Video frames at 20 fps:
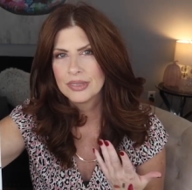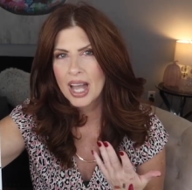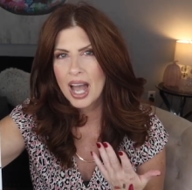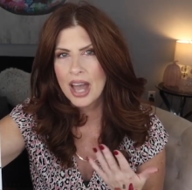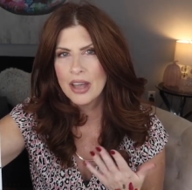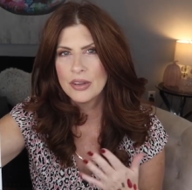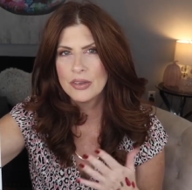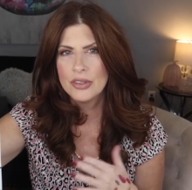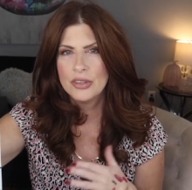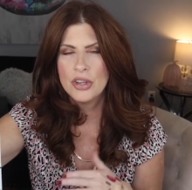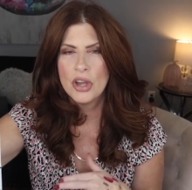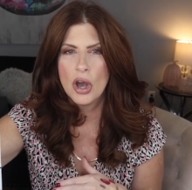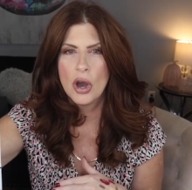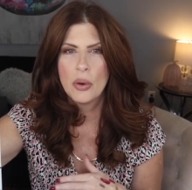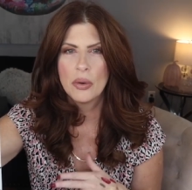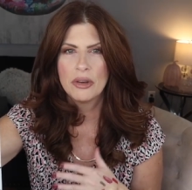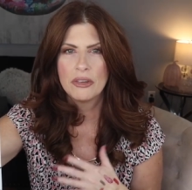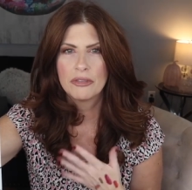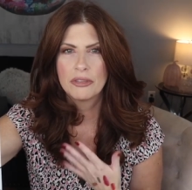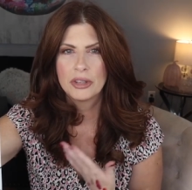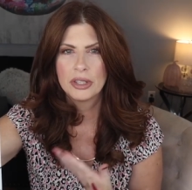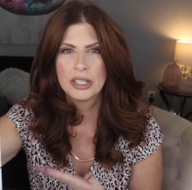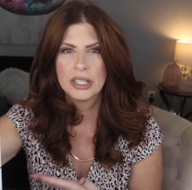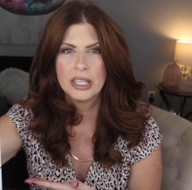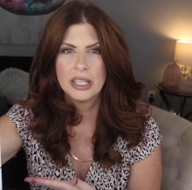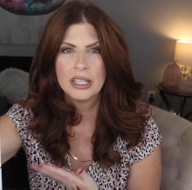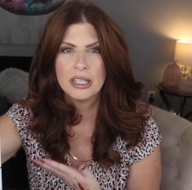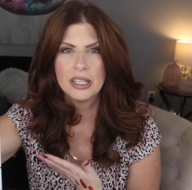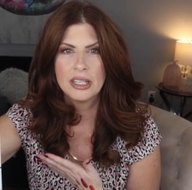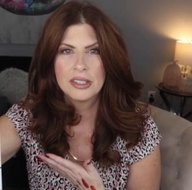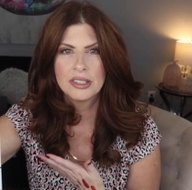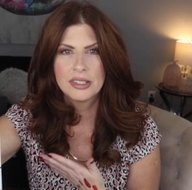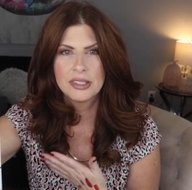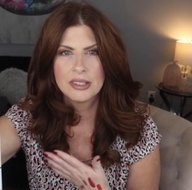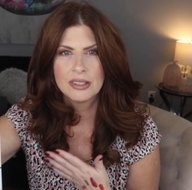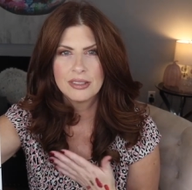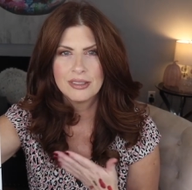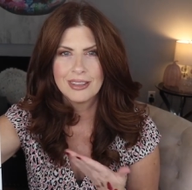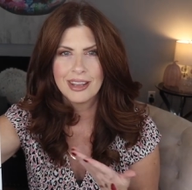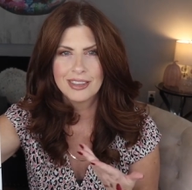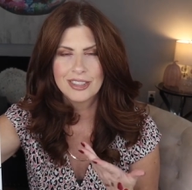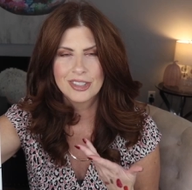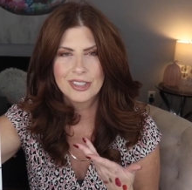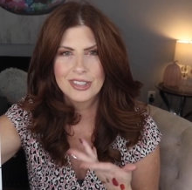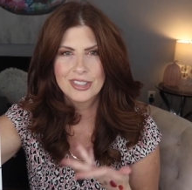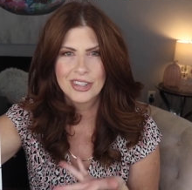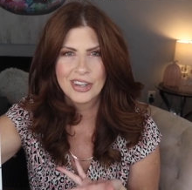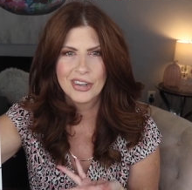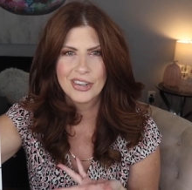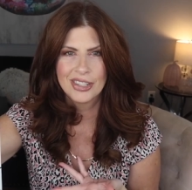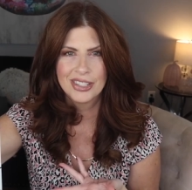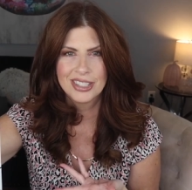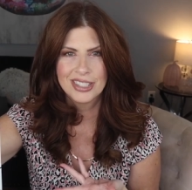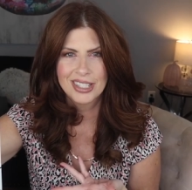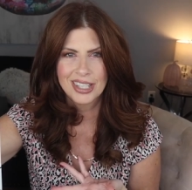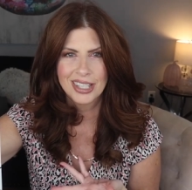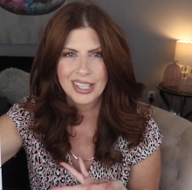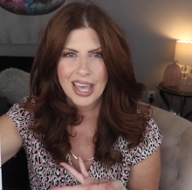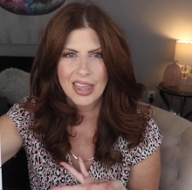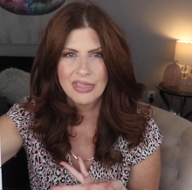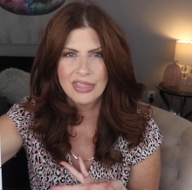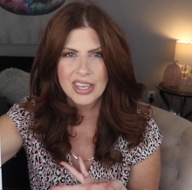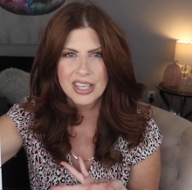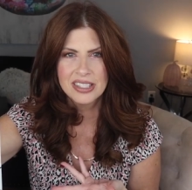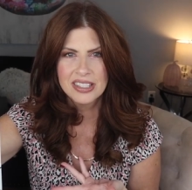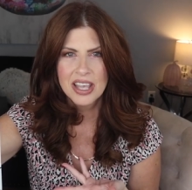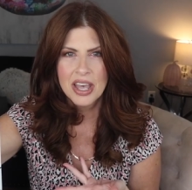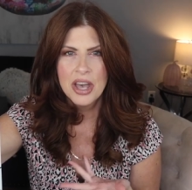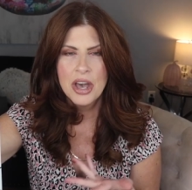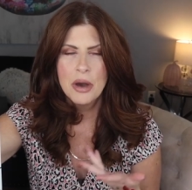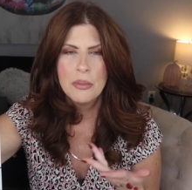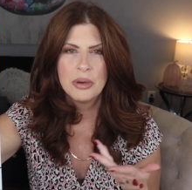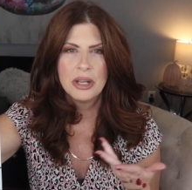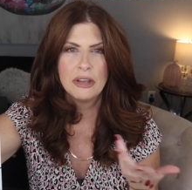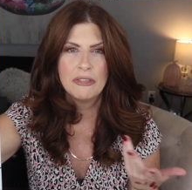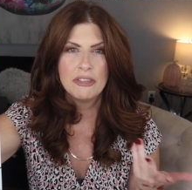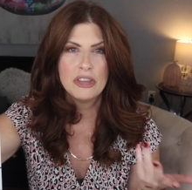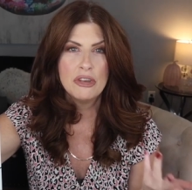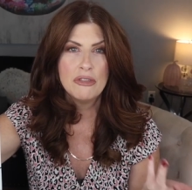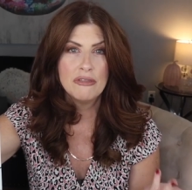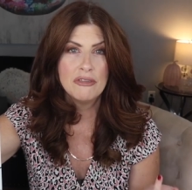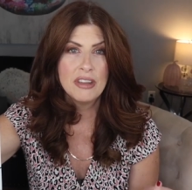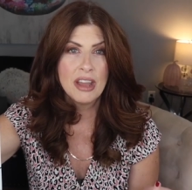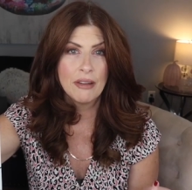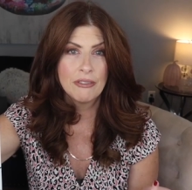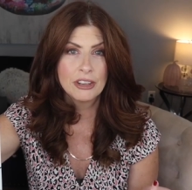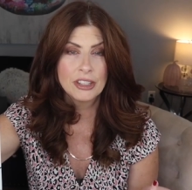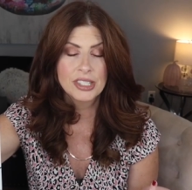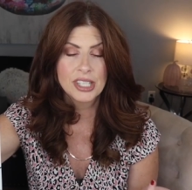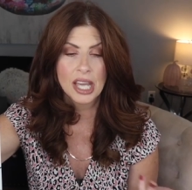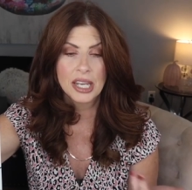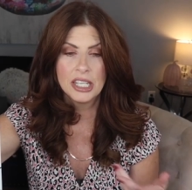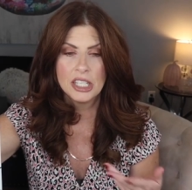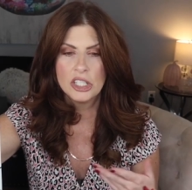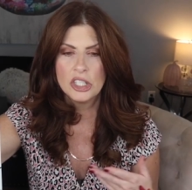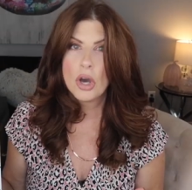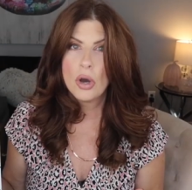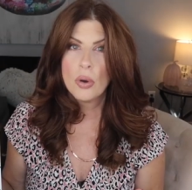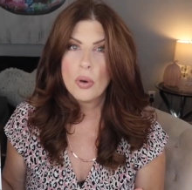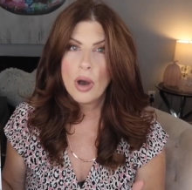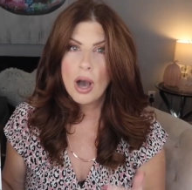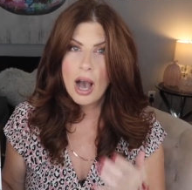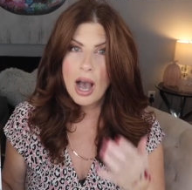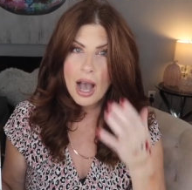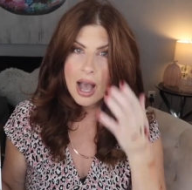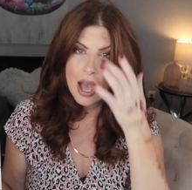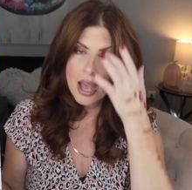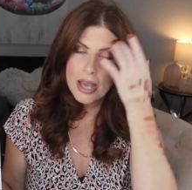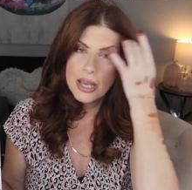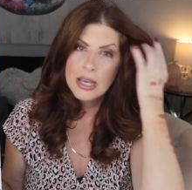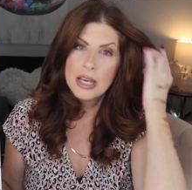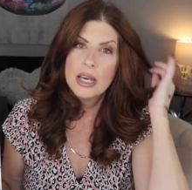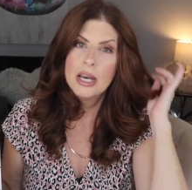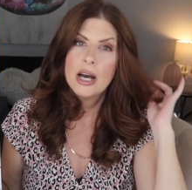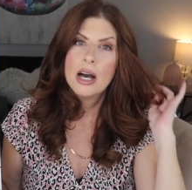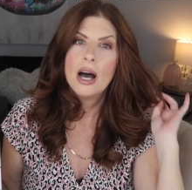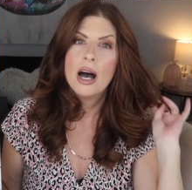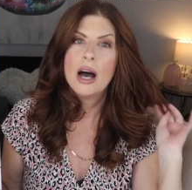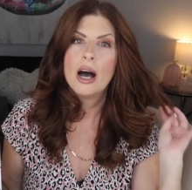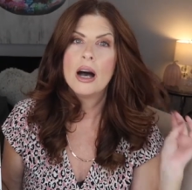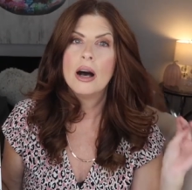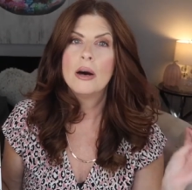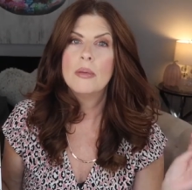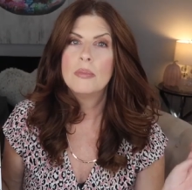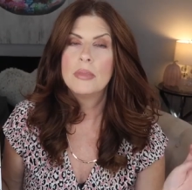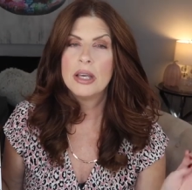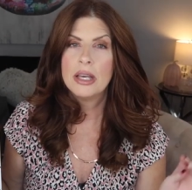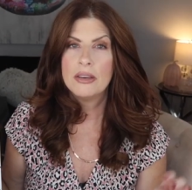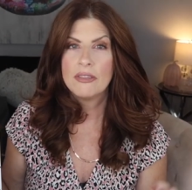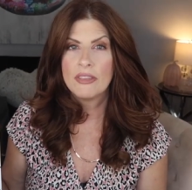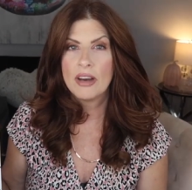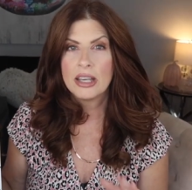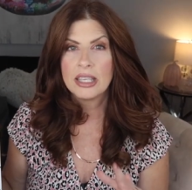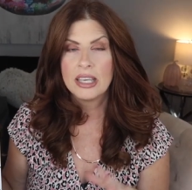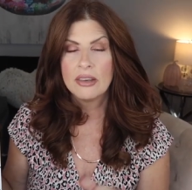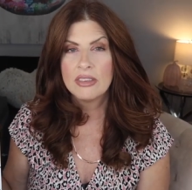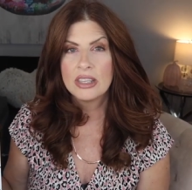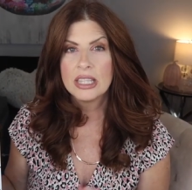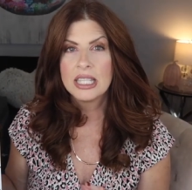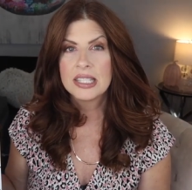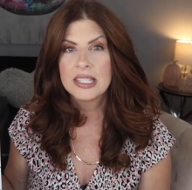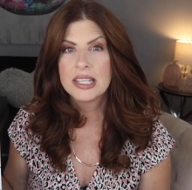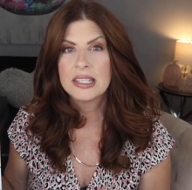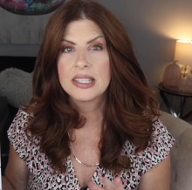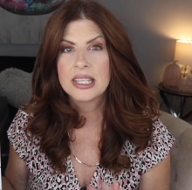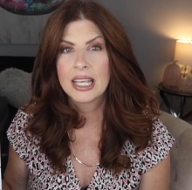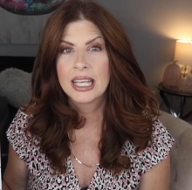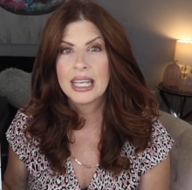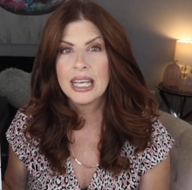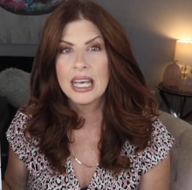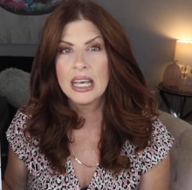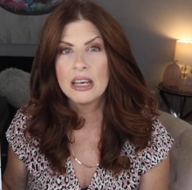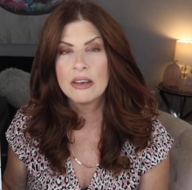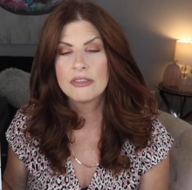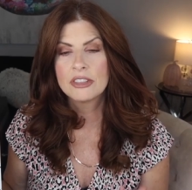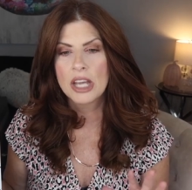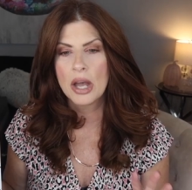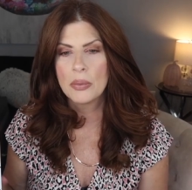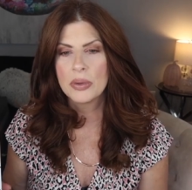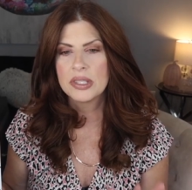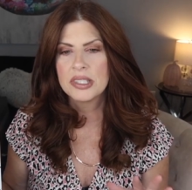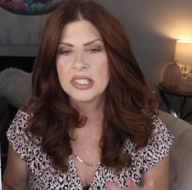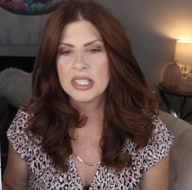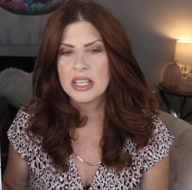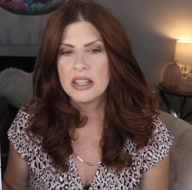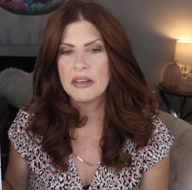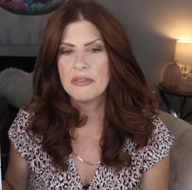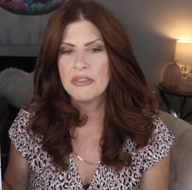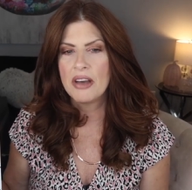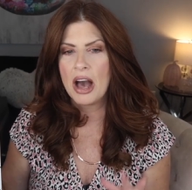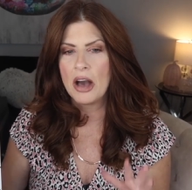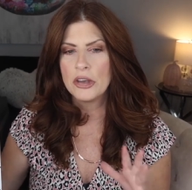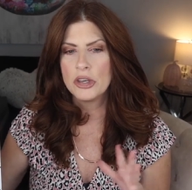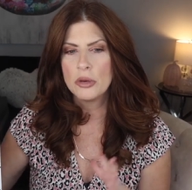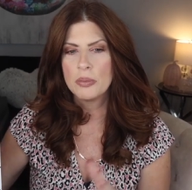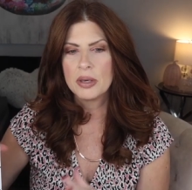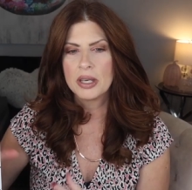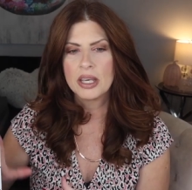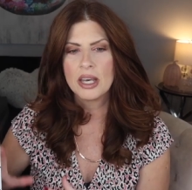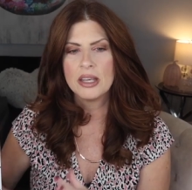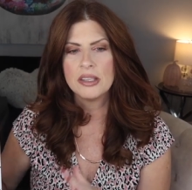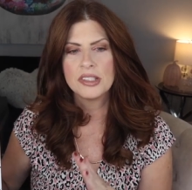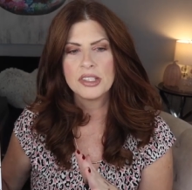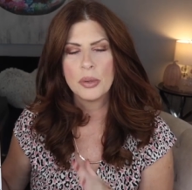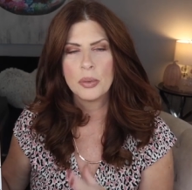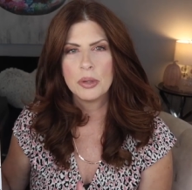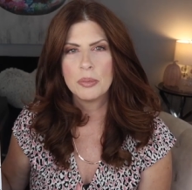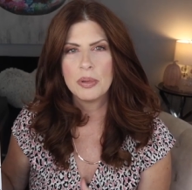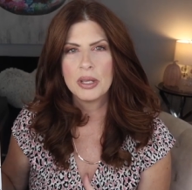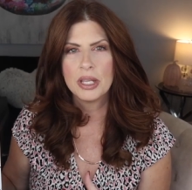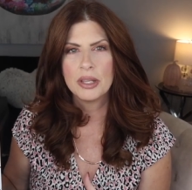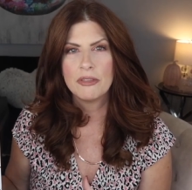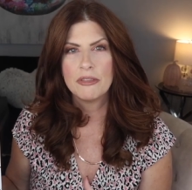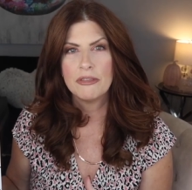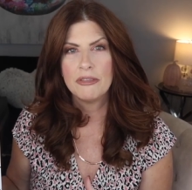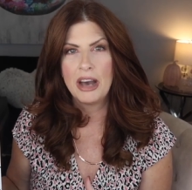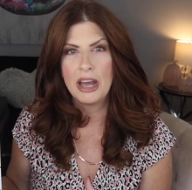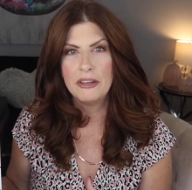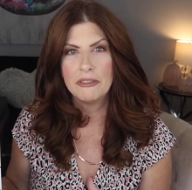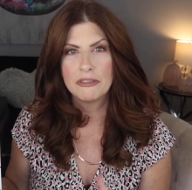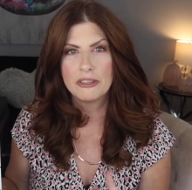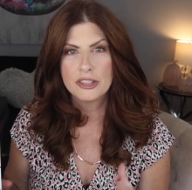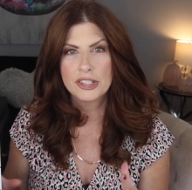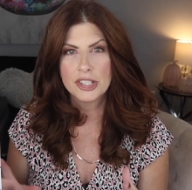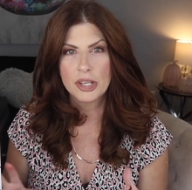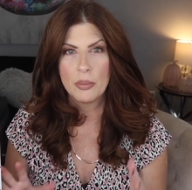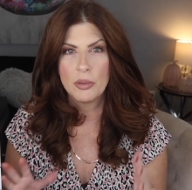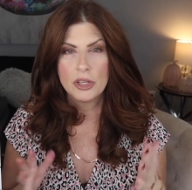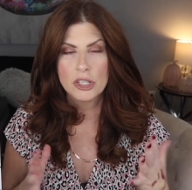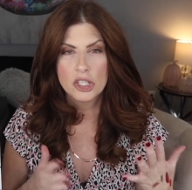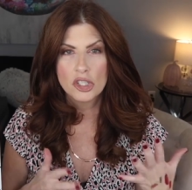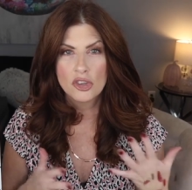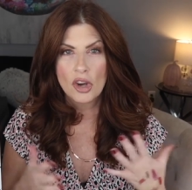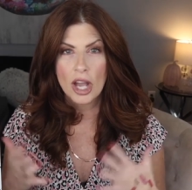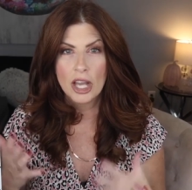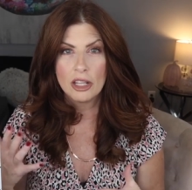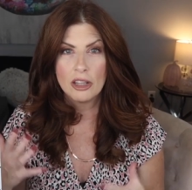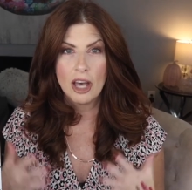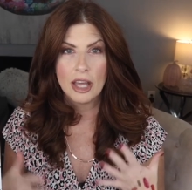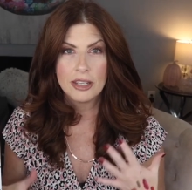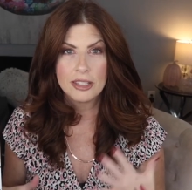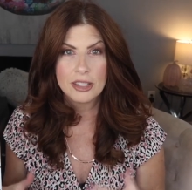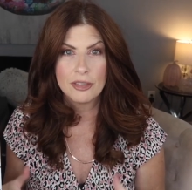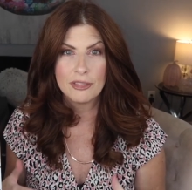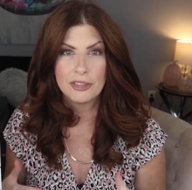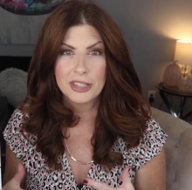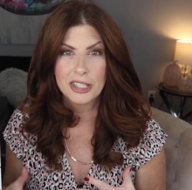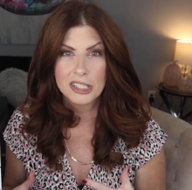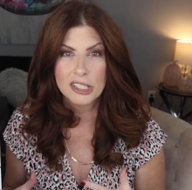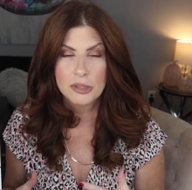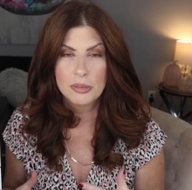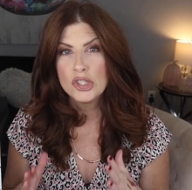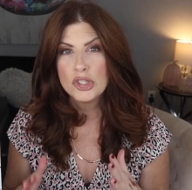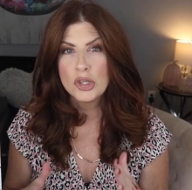I don't know if really it's necessary to get this, but if you've never done it, so if giving this as a gift, I would see the value because it would be fun for someone to try a lot of different things.